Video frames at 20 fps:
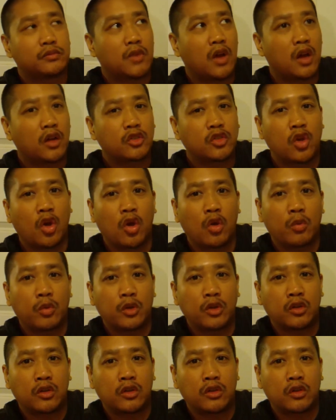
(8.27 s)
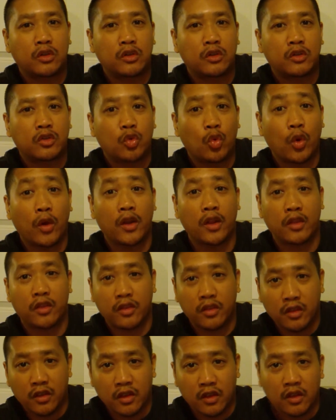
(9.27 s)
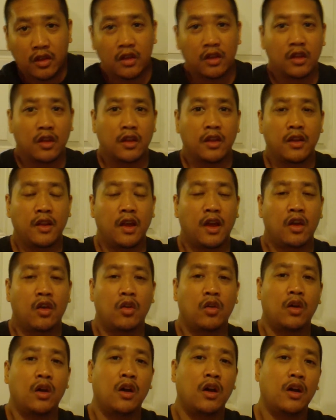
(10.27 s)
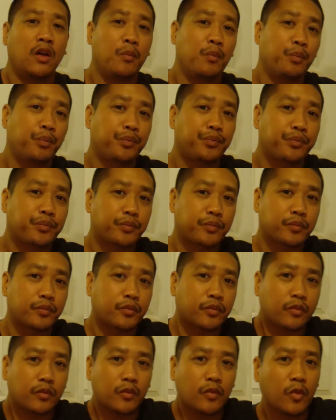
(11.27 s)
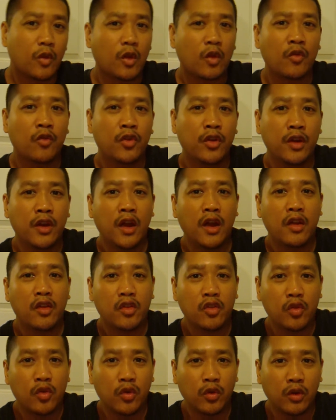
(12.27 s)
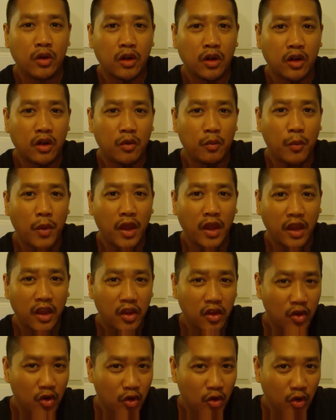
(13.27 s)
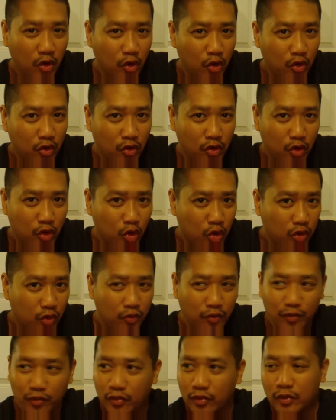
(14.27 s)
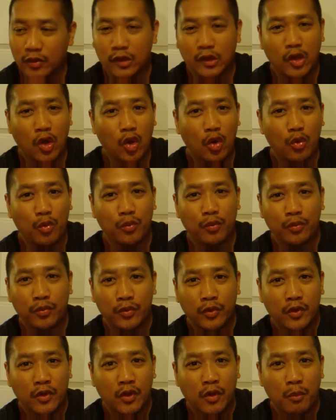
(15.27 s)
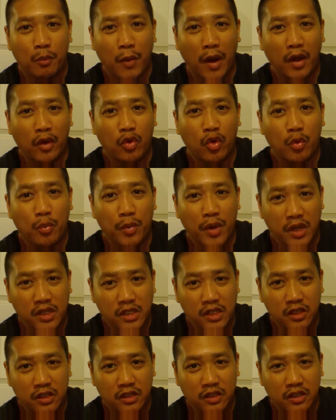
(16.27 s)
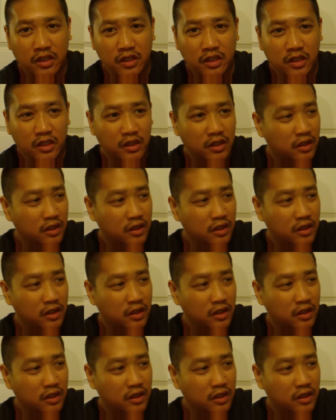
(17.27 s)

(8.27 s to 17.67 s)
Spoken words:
October 20th. Now, for you guys who are making your low micro-budget